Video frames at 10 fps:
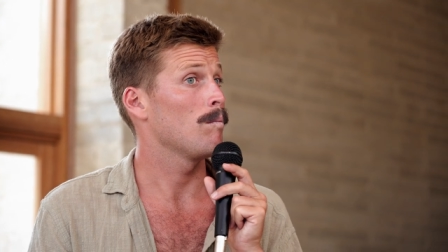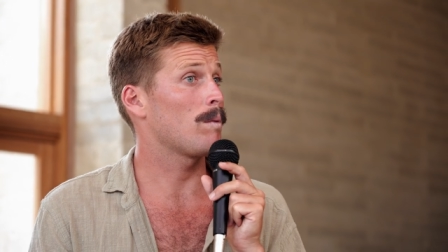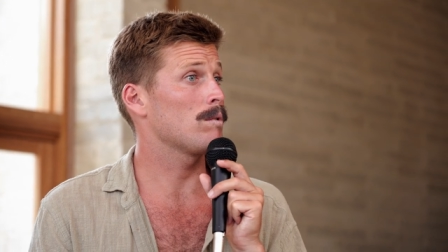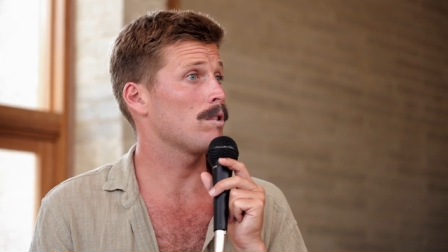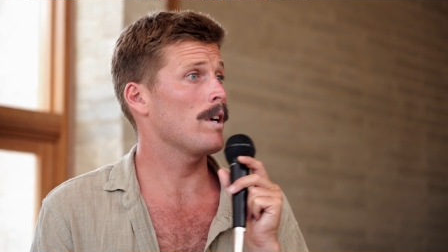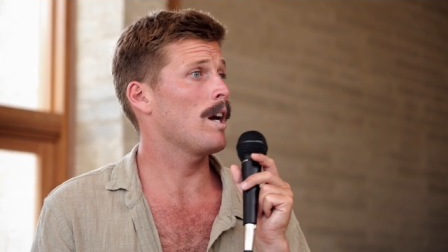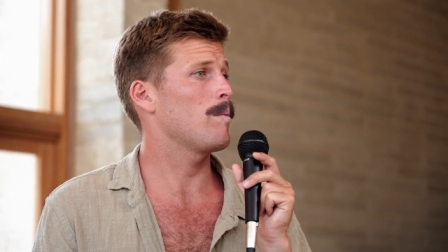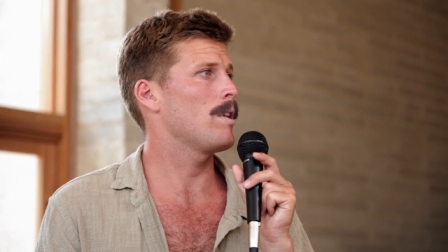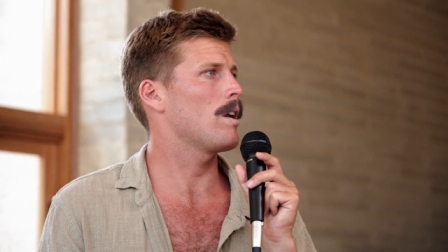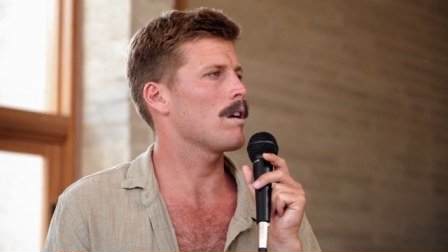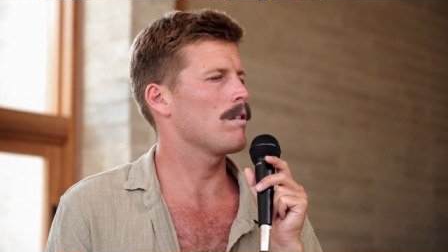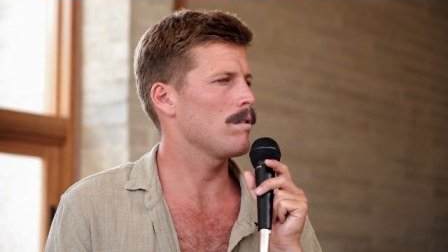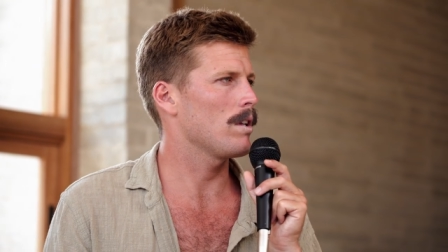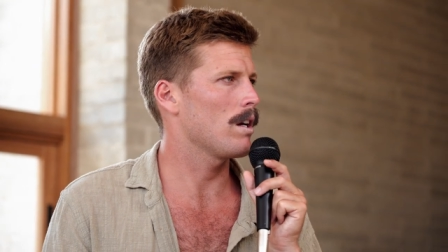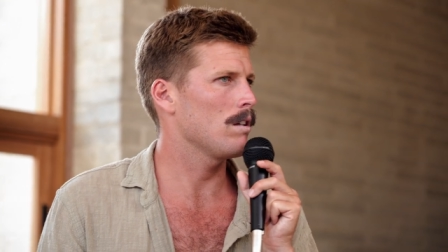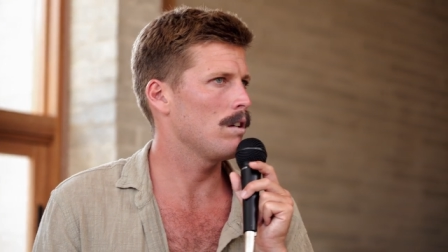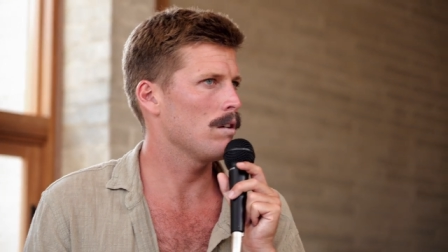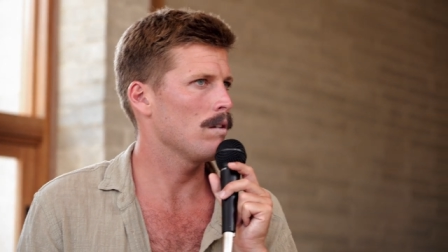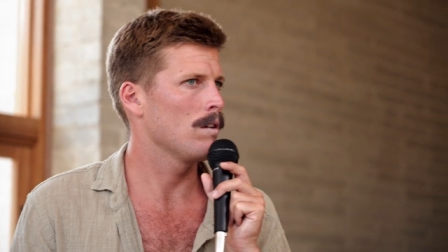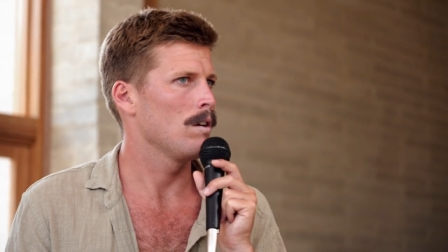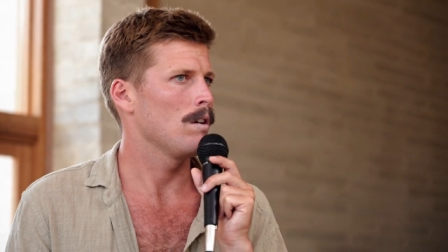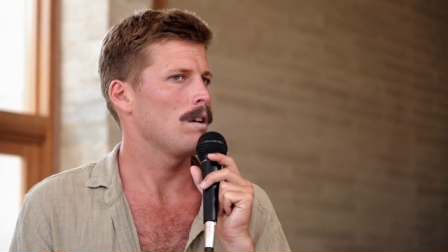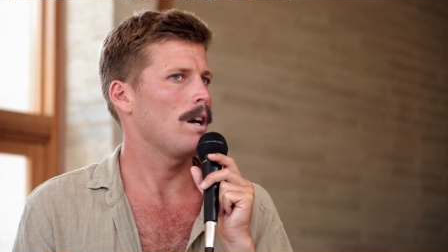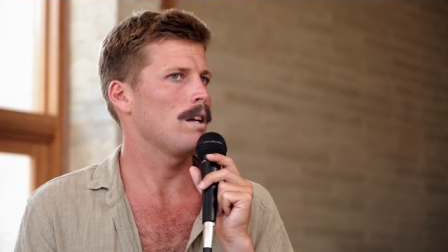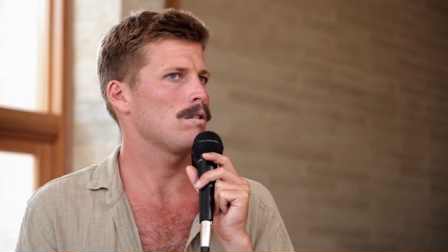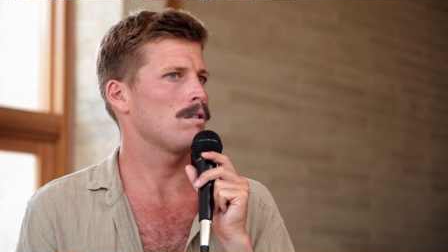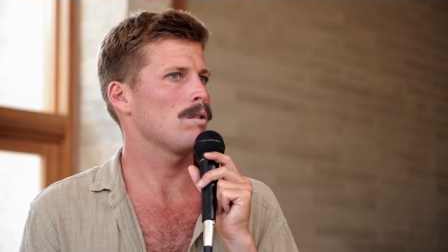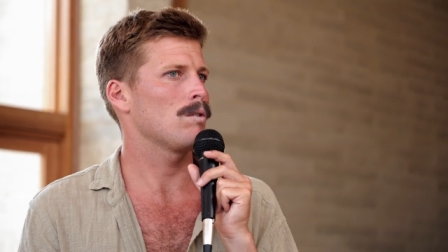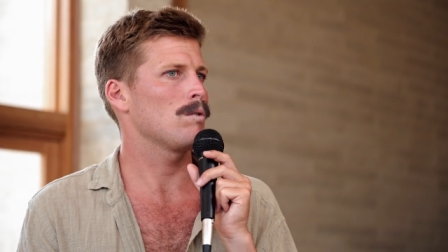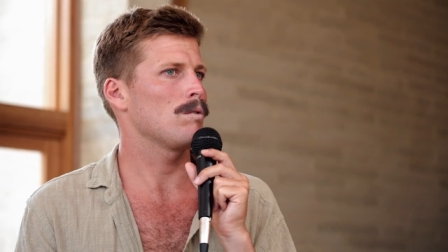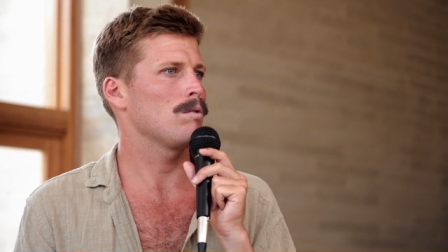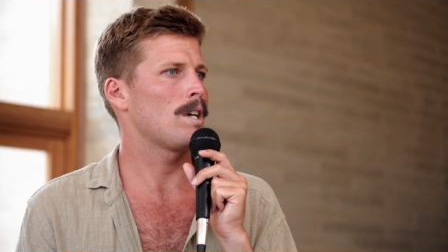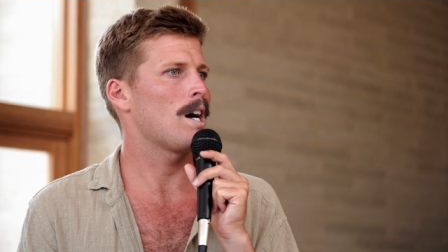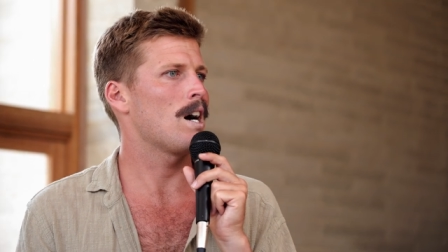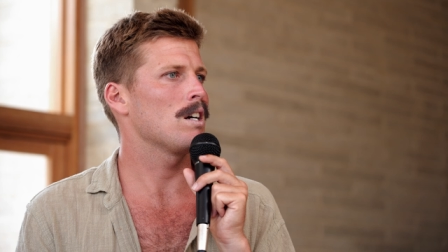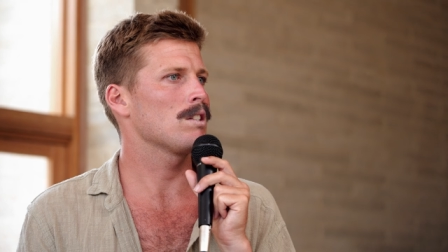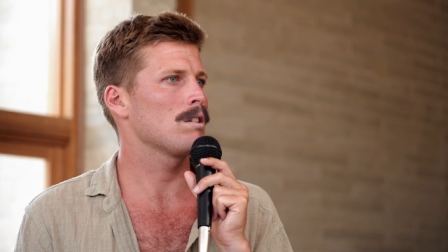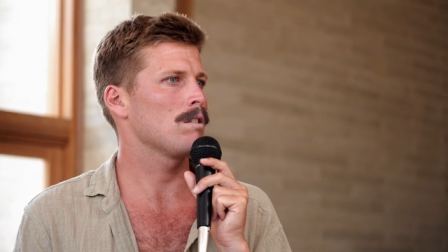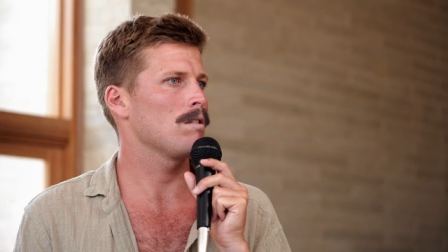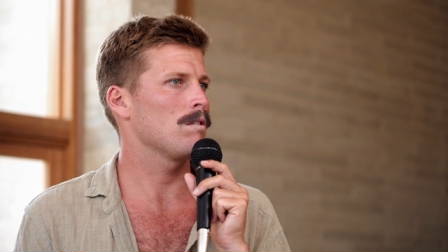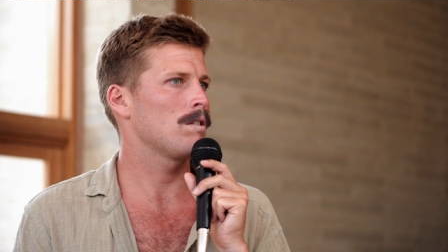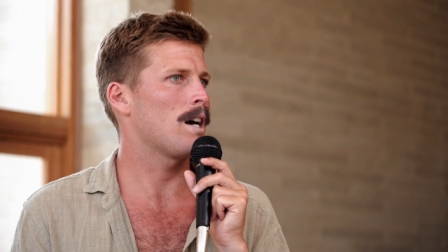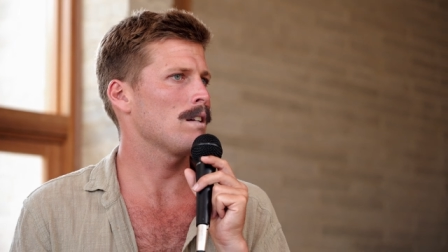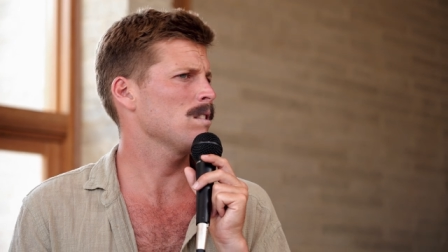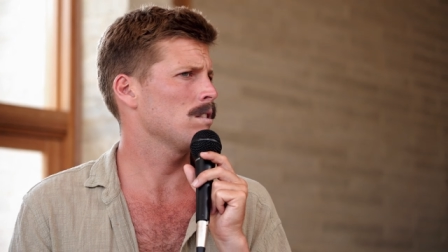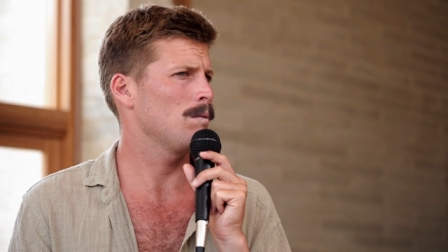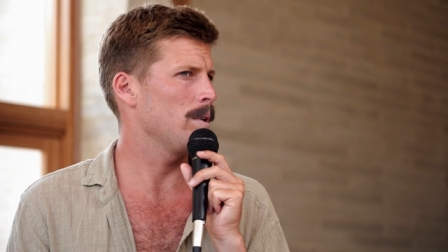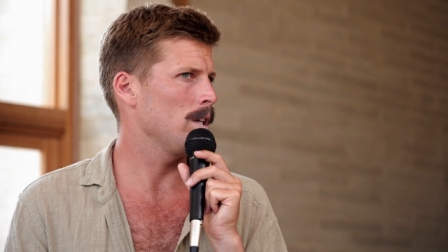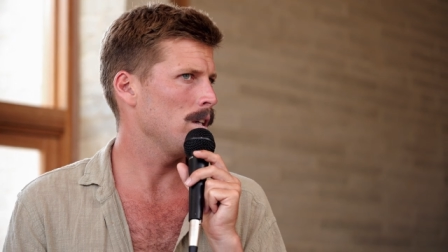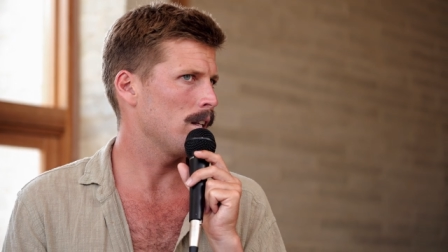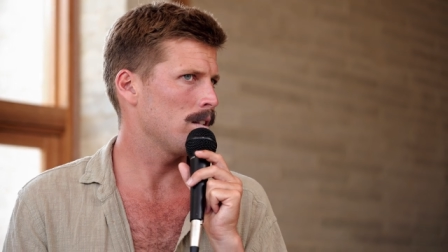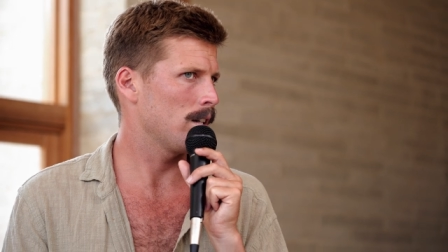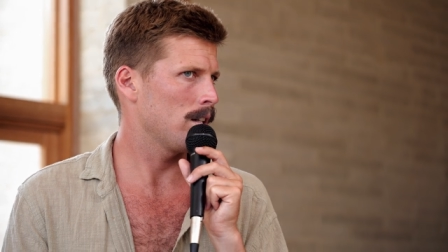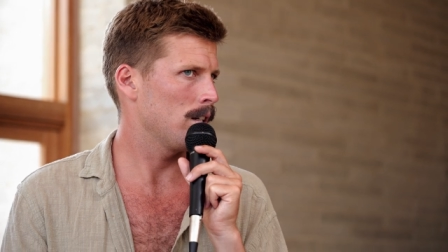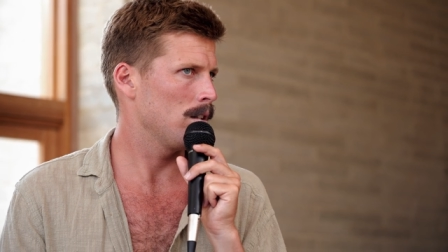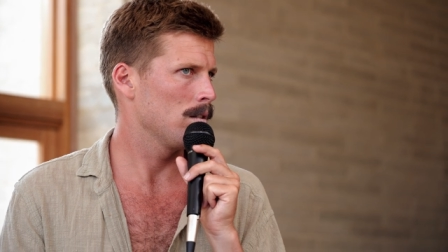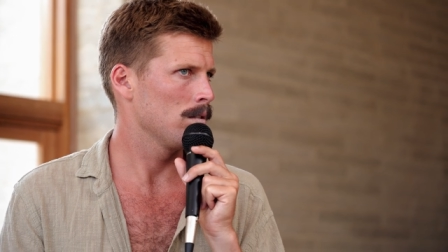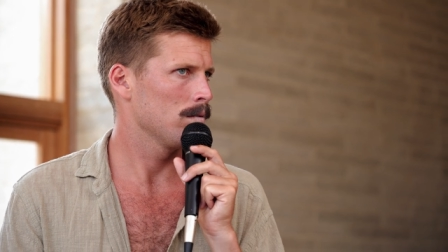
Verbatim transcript: But I'm so happy that I can do that, you know. And so to ask to ask to be, let's say,